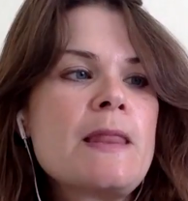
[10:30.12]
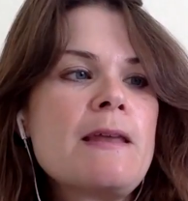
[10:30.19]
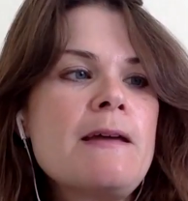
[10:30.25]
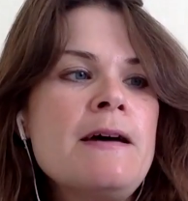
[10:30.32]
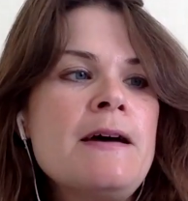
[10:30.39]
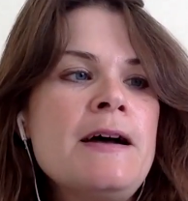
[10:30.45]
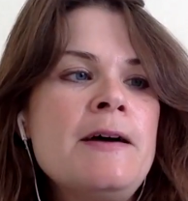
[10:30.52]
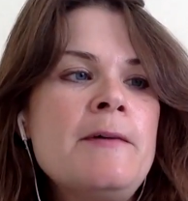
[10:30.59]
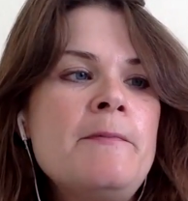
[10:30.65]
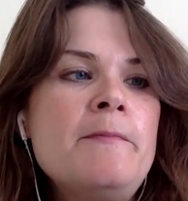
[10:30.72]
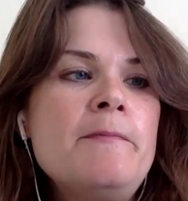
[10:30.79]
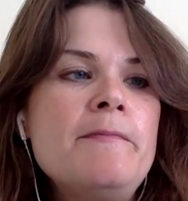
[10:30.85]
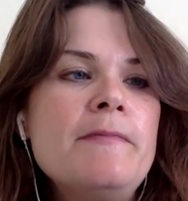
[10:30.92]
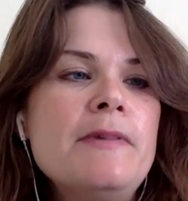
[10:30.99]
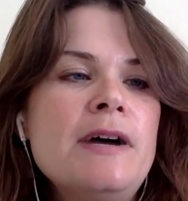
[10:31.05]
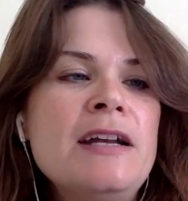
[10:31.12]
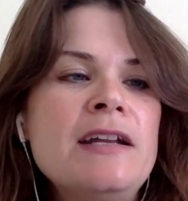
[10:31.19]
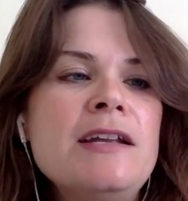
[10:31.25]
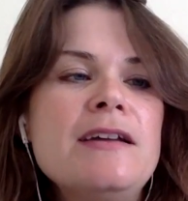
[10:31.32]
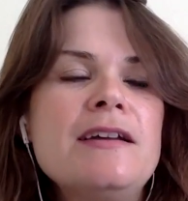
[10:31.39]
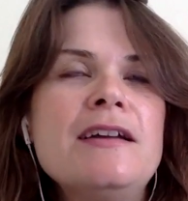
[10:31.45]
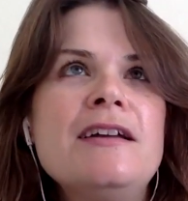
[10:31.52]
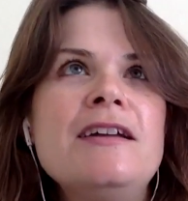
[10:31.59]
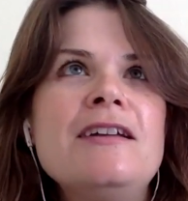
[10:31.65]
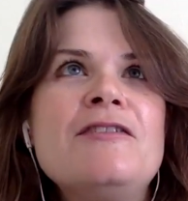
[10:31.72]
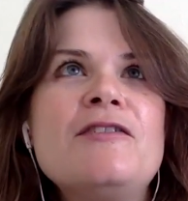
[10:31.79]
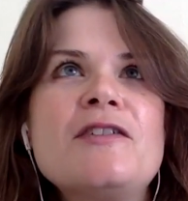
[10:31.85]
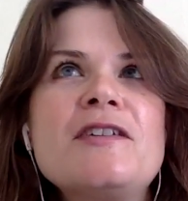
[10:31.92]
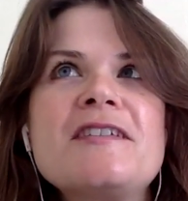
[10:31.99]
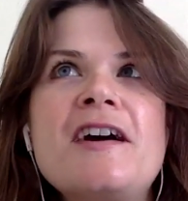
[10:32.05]
And you've
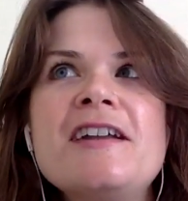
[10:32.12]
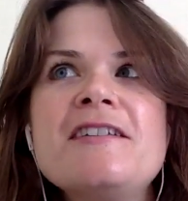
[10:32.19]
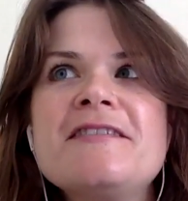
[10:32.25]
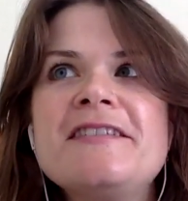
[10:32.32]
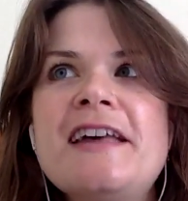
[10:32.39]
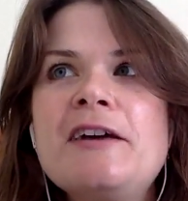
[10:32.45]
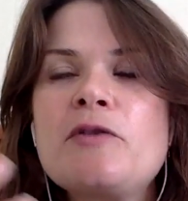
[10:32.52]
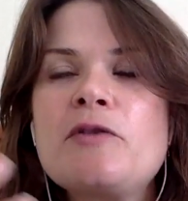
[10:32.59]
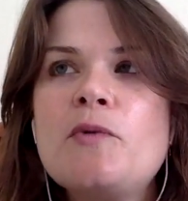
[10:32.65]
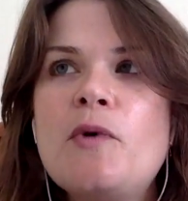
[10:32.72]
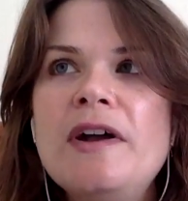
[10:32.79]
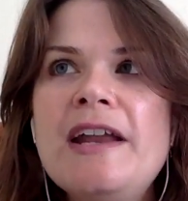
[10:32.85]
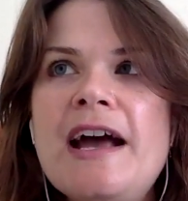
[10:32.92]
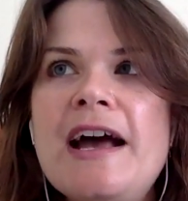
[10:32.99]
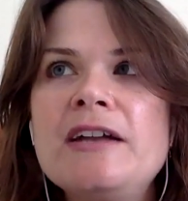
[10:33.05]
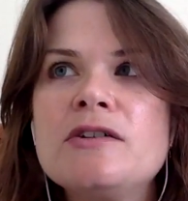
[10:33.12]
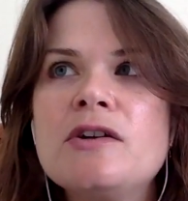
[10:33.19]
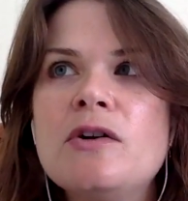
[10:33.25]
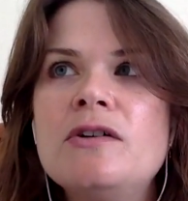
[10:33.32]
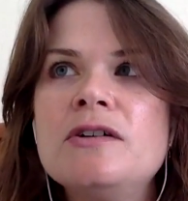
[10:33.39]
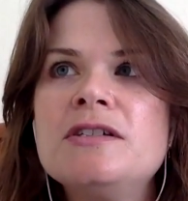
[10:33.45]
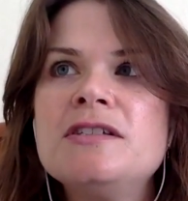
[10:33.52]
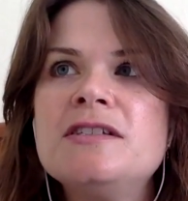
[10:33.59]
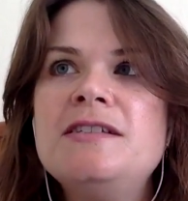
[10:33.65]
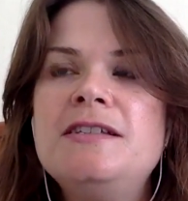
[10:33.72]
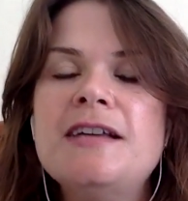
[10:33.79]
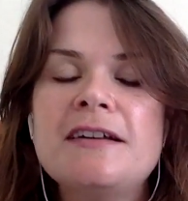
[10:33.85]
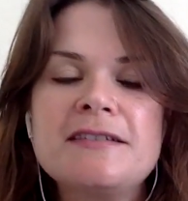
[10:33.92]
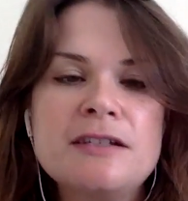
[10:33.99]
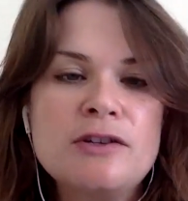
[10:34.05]
got to kind of say, on the one hand, God
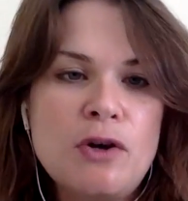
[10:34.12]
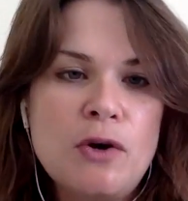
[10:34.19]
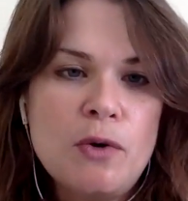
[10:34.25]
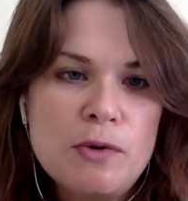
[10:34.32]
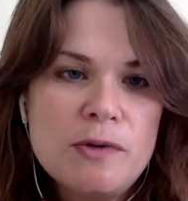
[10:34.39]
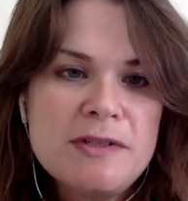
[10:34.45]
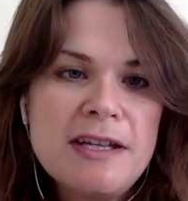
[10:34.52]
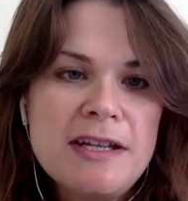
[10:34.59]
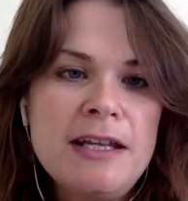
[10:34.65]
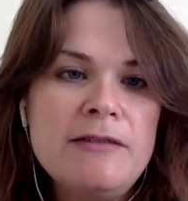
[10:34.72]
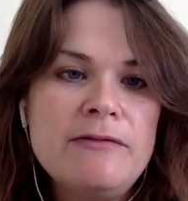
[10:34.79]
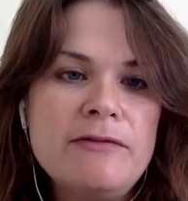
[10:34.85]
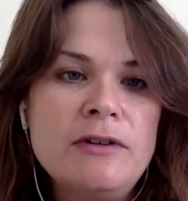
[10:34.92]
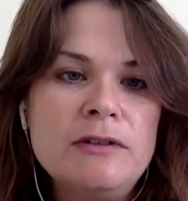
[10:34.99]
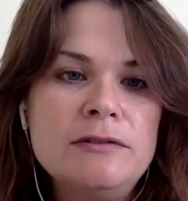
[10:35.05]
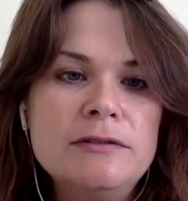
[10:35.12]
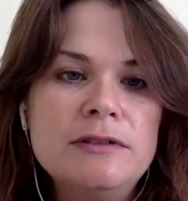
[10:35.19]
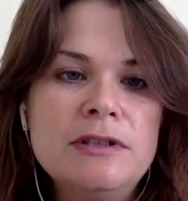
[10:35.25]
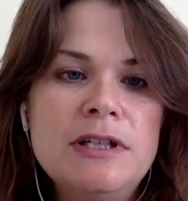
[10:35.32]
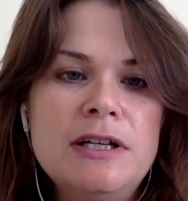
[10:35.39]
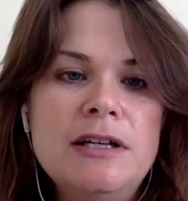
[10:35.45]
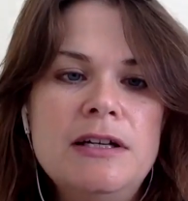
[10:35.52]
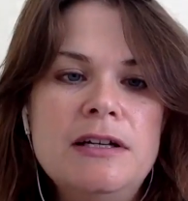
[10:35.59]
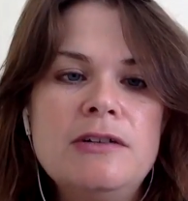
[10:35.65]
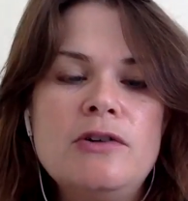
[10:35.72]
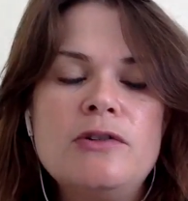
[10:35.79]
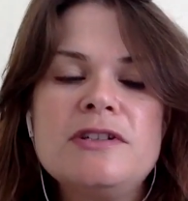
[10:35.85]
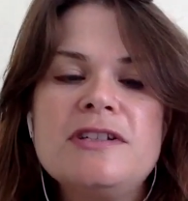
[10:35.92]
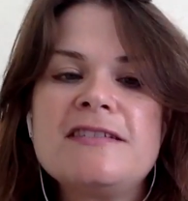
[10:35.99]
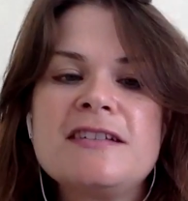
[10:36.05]
doesn't cause evil.
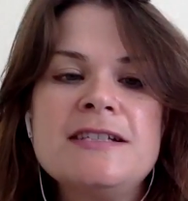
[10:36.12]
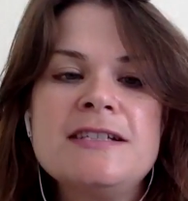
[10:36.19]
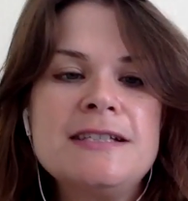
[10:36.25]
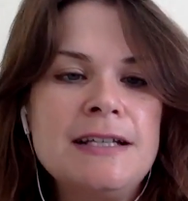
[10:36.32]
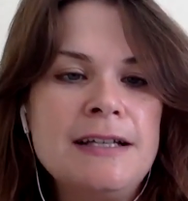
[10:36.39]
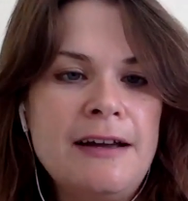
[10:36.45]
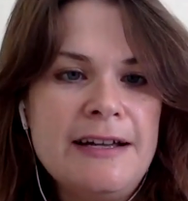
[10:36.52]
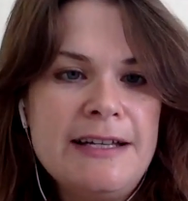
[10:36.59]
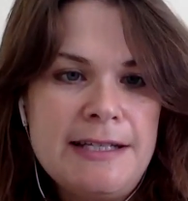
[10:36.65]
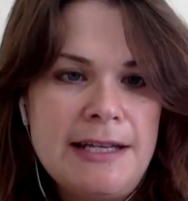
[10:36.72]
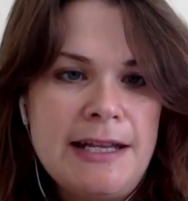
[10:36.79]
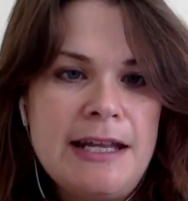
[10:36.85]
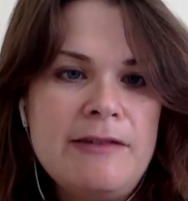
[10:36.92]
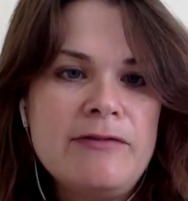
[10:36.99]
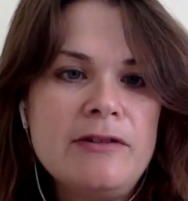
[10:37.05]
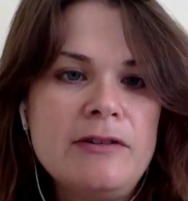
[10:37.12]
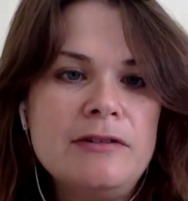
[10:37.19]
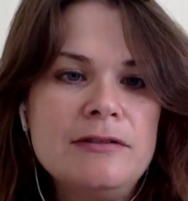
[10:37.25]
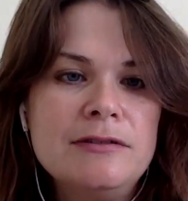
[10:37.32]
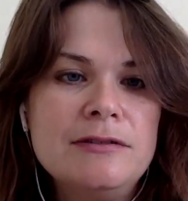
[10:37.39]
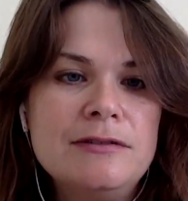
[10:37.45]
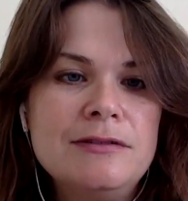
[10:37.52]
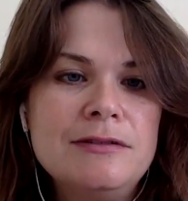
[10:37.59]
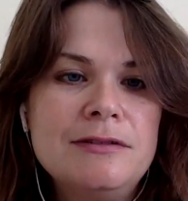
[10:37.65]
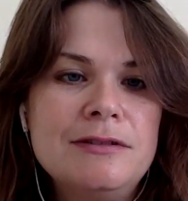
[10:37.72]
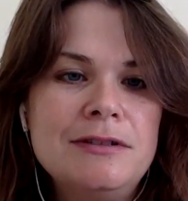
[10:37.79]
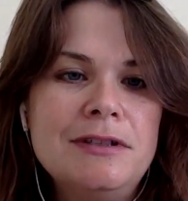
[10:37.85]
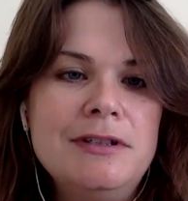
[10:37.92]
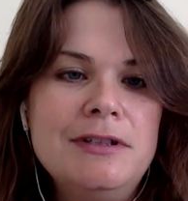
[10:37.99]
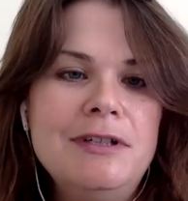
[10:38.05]
God doesn't delight in evil.
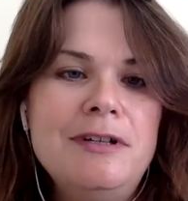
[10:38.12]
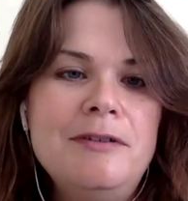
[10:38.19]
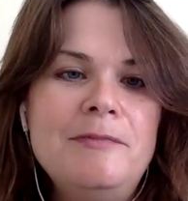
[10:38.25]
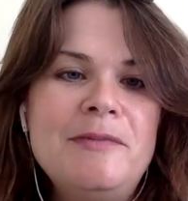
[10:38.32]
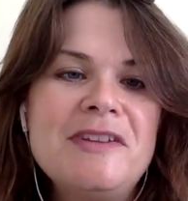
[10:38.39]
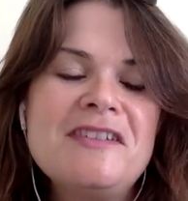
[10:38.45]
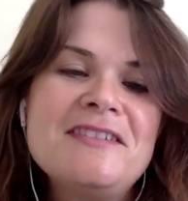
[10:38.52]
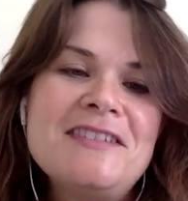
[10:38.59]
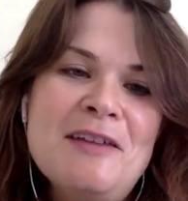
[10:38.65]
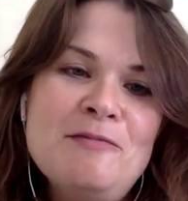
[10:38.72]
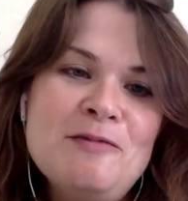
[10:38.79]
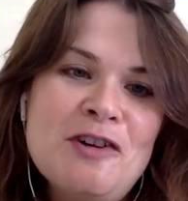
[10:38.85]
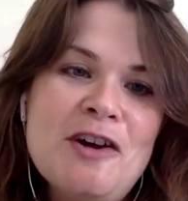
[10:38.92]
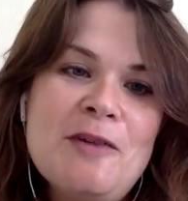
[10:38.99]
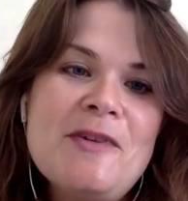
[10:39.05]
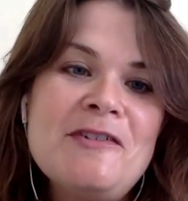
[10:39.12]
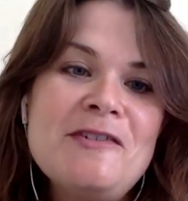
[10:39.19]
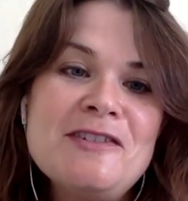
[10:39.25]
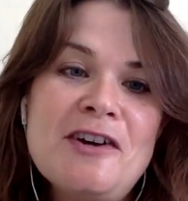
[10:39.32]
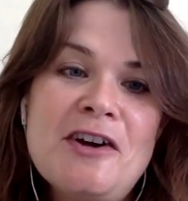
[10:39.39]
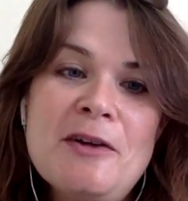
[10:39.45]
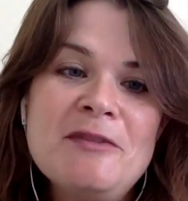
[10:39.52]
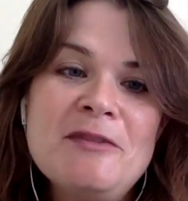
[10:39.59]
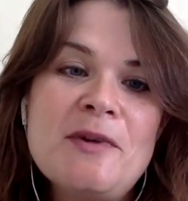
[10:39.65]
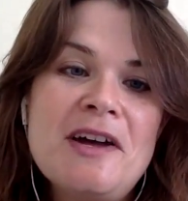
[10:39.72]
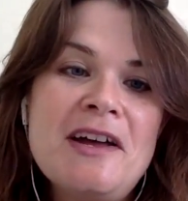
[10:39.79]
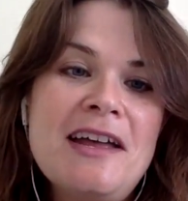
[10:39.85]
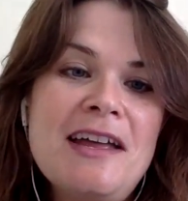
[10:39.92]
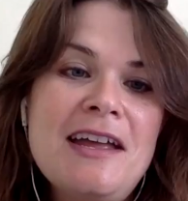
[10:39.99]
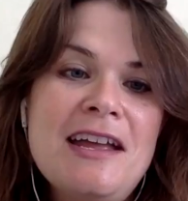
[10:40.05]
But at the same time, there are times
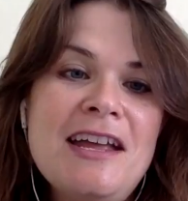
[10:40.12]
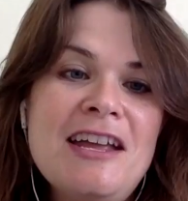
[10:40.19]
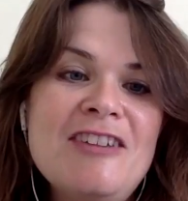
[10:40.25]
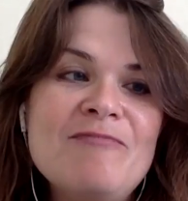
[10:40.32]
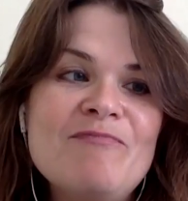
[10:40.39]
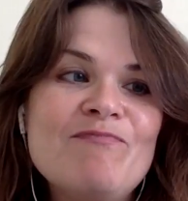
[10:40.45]
where he